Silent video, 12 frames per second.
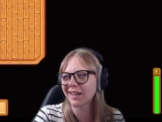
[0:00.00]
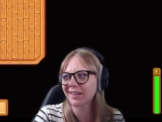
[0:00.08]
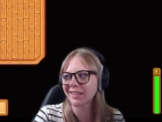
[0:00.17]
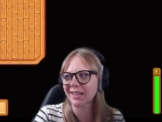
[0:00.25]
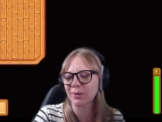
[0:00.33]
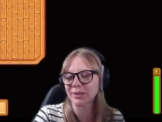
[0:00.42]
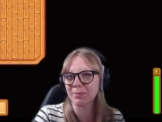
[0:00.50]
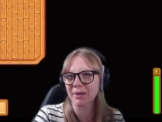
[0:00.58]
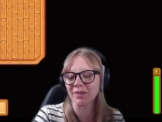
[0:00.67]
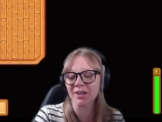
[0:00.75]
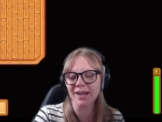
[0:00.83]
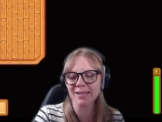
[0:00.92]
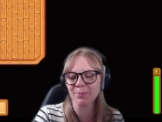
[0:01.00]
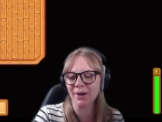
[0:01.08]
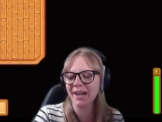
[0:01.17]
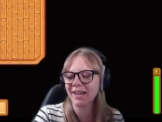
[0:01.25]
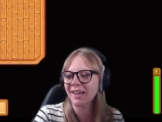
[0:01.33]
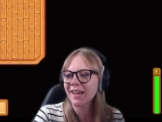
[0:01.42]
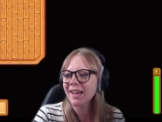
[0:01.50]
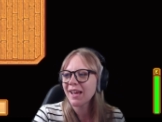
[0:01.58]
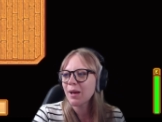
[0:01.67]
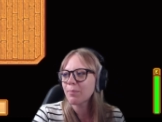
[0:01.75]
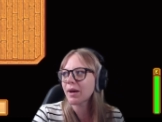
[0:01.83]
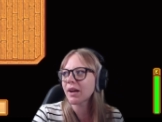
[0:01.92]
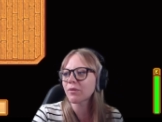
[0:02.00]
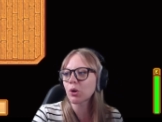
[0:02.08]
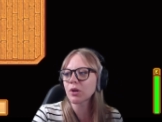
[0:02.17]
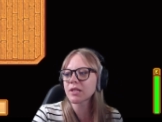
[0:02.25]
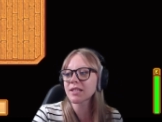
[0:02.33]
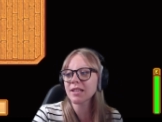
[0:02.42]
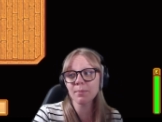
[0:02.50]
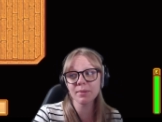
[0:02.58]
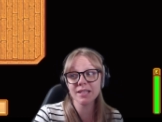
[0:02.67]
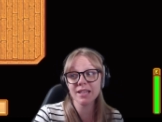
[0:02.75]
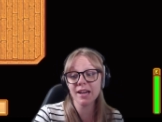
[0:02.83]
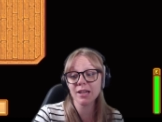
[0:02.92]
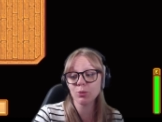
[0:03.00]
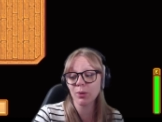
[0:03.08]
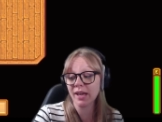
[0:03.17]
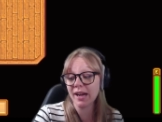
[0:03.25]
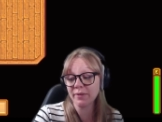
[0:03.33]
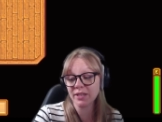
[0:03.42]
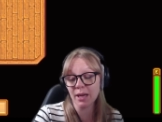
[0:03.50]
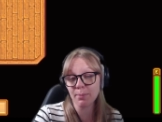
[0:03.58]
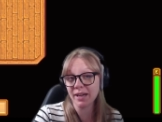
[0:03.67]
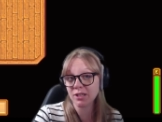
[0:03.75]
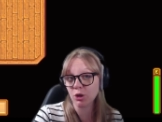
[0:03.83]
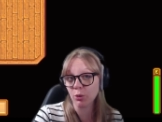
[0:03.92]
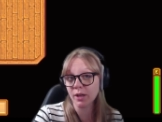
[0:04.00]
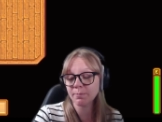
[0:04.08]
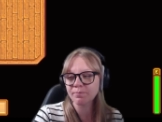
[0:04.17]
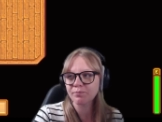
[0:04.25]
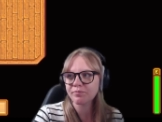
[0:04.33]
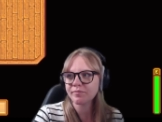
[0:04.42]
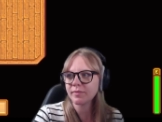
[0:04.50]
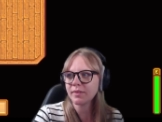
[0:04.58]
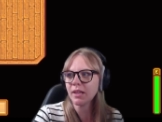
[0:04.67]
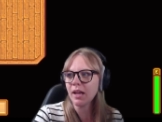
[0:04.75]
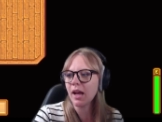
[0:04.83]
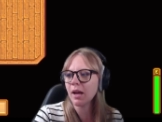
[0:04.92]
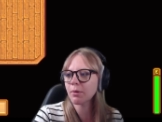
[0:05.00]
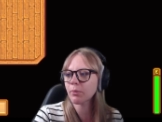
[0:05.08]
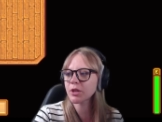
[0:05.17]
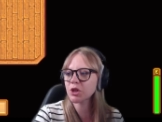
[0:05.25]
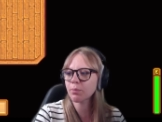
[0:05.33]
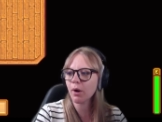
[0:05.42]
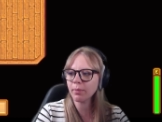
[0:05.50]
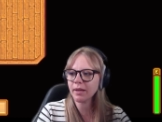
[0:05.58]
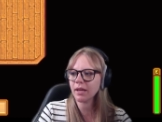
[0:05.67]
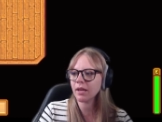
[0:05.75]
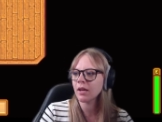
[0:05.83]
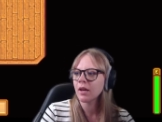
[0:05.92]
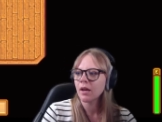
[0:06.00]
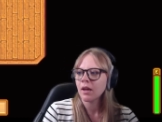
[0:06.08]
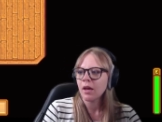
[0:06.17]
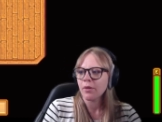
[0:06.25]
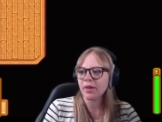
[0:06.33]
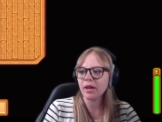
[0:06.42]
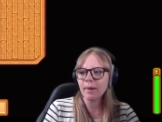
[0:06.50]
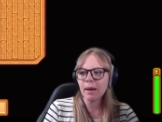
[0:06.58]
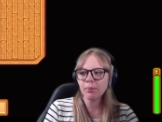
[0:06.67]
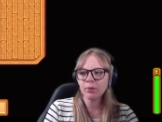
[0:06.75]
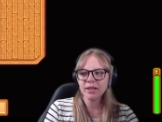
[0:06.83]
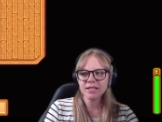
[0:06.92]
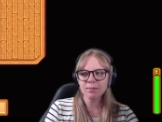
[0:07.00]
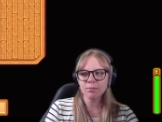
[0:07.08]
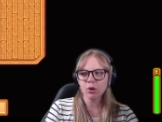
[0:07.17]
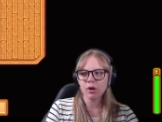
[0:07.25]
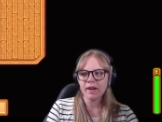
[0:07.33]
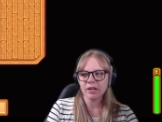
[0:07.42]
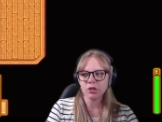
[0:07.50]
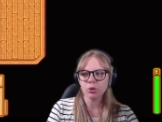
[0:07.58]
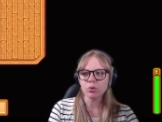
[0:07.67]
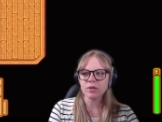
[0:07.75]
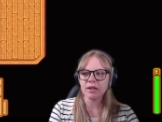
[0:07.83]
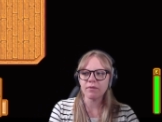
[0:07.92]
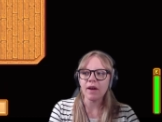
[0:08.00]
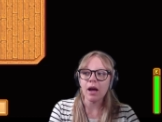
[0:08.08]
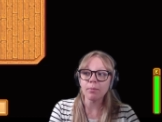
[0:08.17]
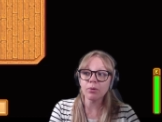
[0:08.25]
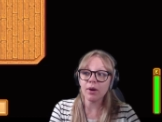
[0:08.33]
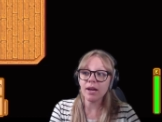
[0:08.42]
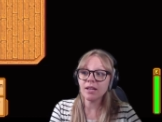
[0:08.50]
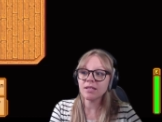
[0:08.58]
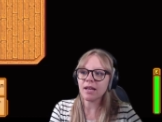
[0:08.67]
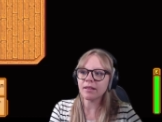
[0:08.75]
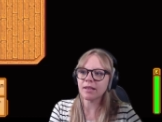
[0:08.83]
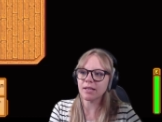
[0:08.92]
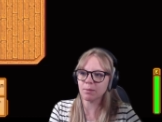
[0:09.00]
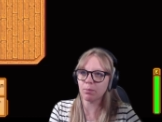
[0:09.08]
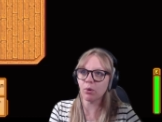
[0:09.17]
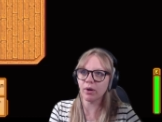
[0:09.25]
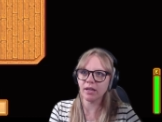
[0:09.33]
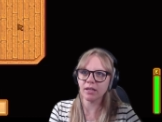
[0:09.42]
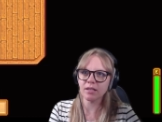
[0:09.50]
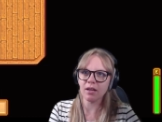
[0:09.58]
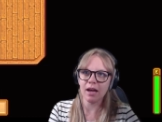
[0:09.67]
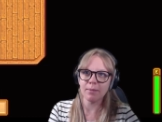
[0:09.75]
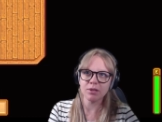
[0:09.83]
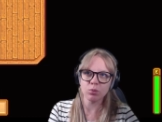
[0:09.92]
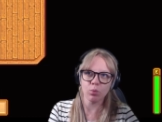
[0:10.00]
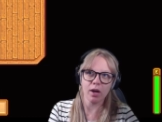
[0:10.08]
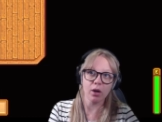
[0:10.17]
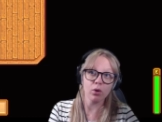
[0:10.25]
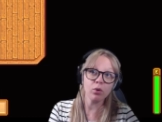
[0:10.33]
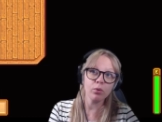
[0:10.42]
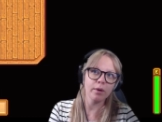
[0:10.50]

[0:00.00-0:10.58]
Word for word: I think that was a bit of a nice break. But of course, at some stage, we're gonna have to get back to it. Uh, but we should probably think about putting some more of our tools in for upgrades at this point in time as well.